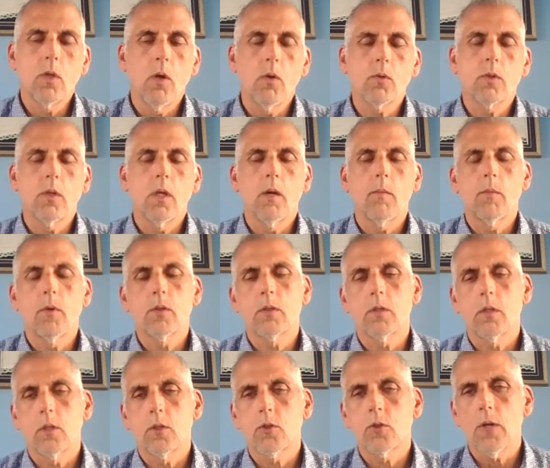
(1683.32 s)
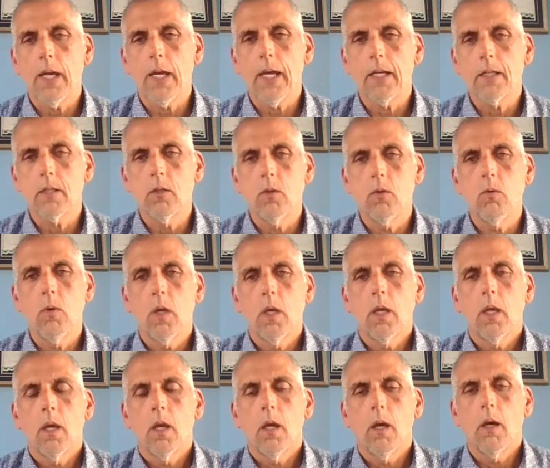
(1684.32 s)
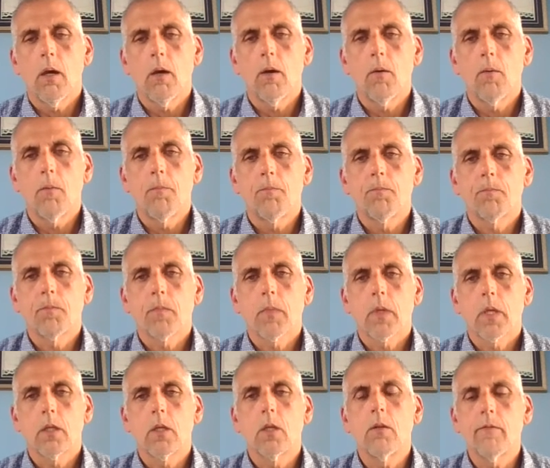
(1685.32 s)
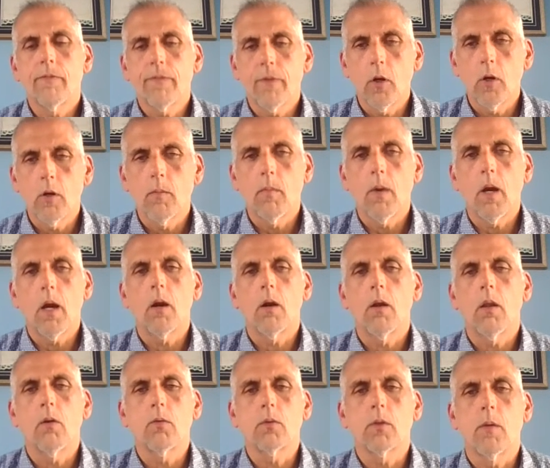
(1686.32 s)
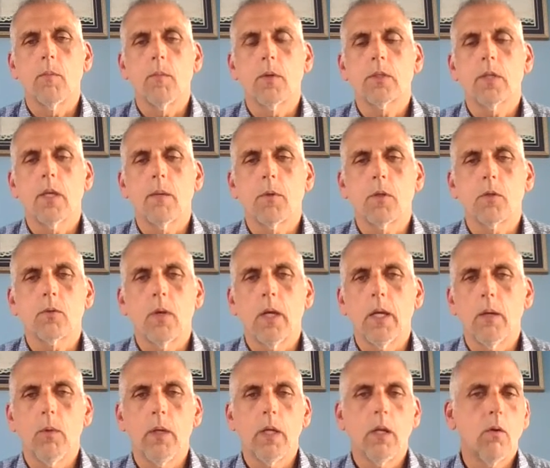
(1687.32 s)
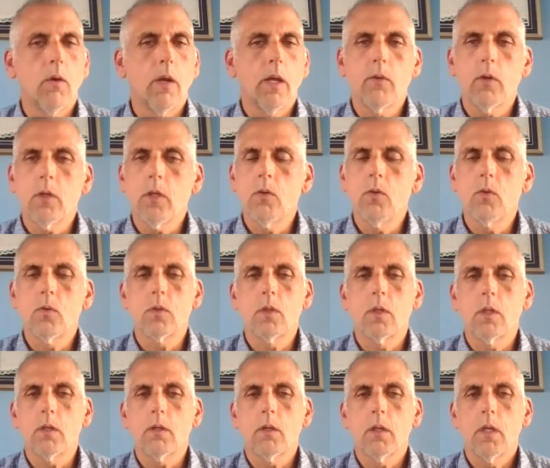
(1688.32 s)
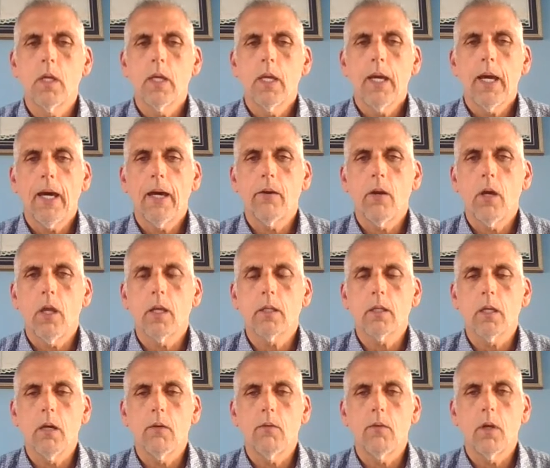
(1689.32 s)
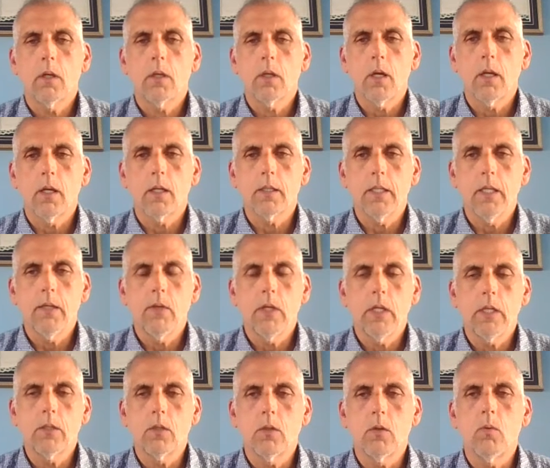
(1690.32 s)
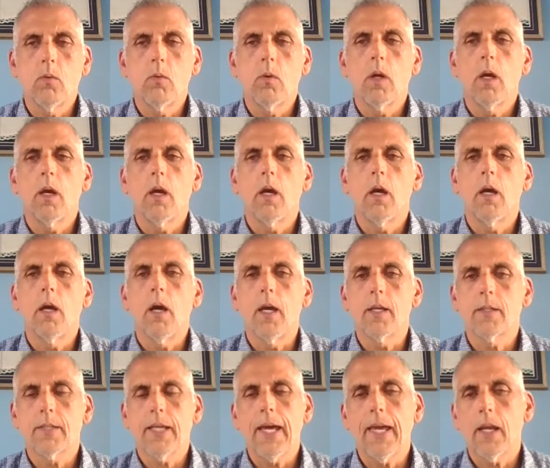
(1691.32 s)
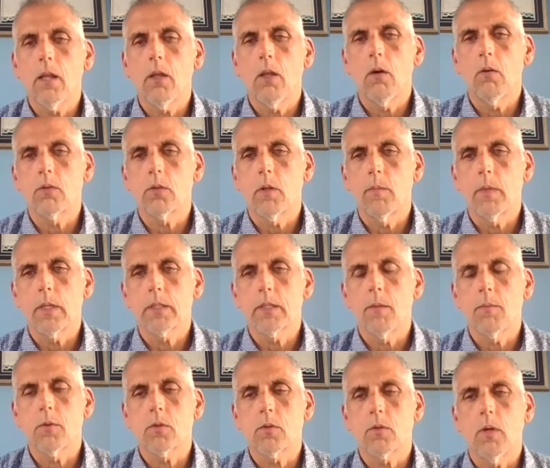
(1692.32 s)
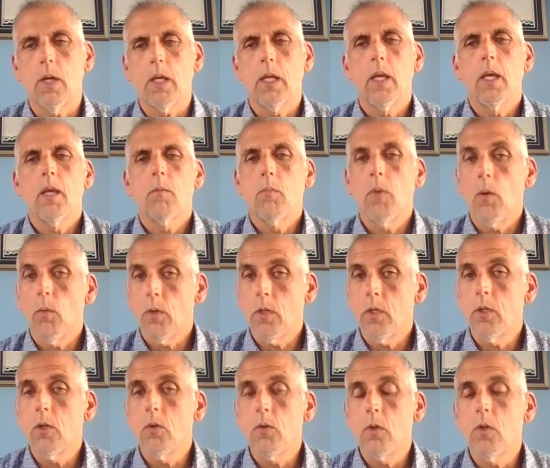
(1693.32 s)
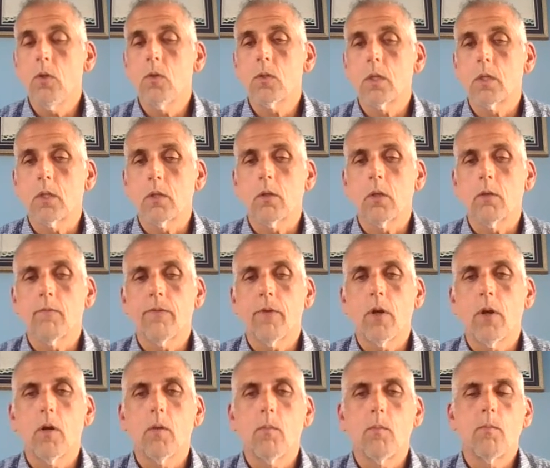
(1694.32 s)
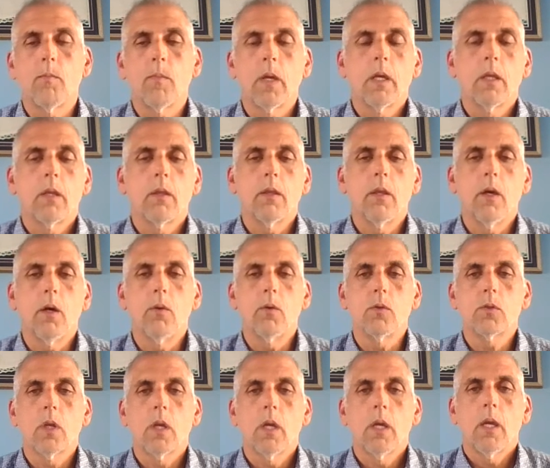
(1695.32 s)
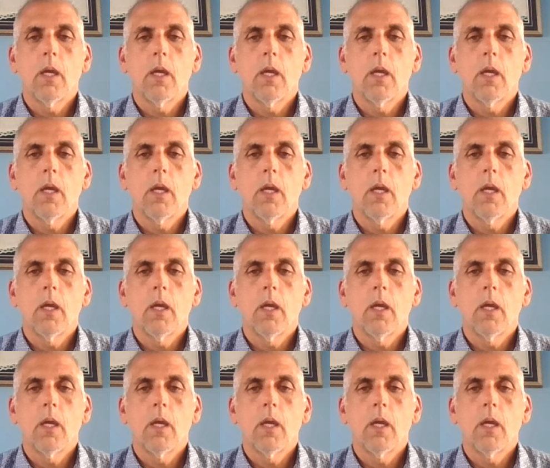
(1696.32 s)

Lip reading: those numbers to try to confirm our long-term acceptance rate. We don't ever use the hydraulic connectivity to assign a long-term acceptance rate, but we do use it to confirm those.